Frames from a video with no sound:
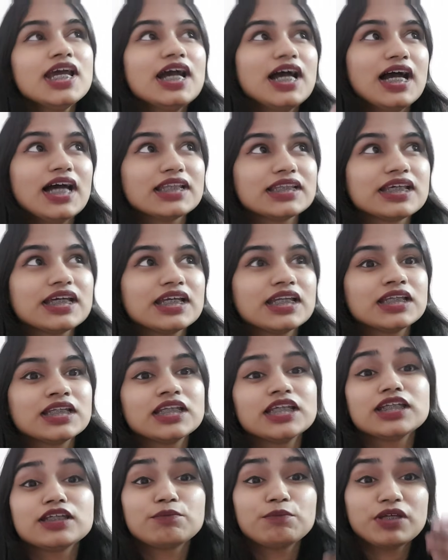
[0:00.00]
and
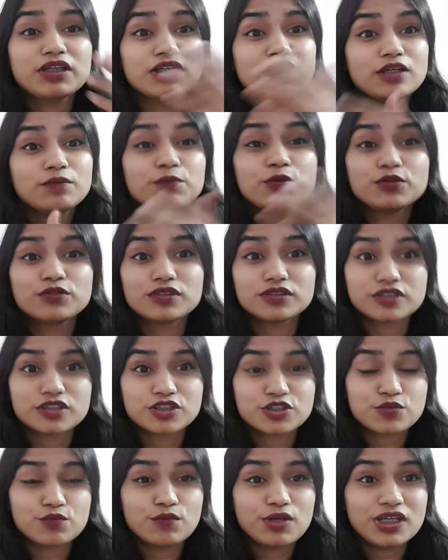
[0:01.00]
then depending upon the
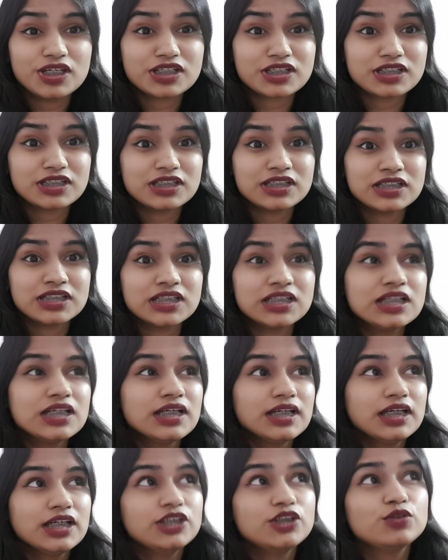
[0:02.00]
situation,
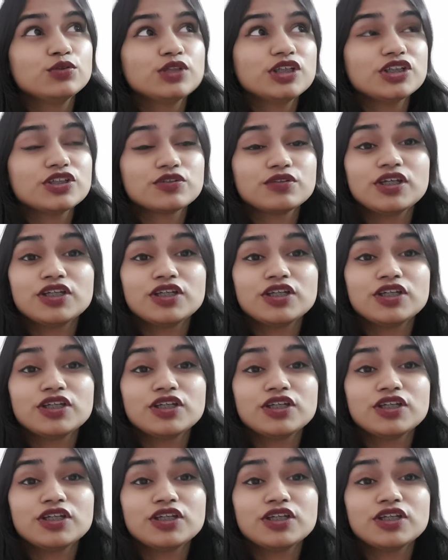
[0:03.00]
you need to